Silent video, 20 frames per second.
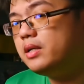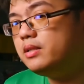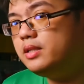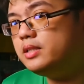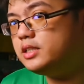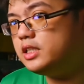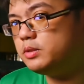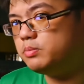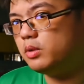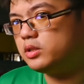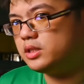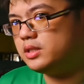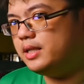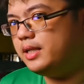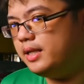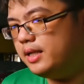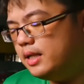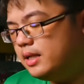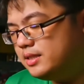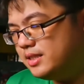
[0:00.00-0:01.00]
This is
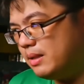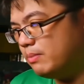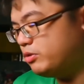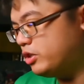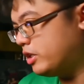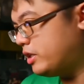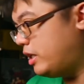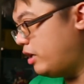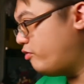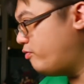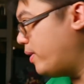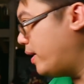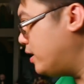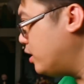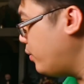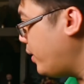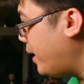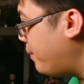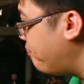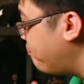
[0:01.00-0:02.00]
mostly subjective, by
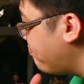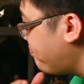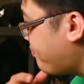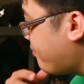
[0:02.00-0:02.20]
the way.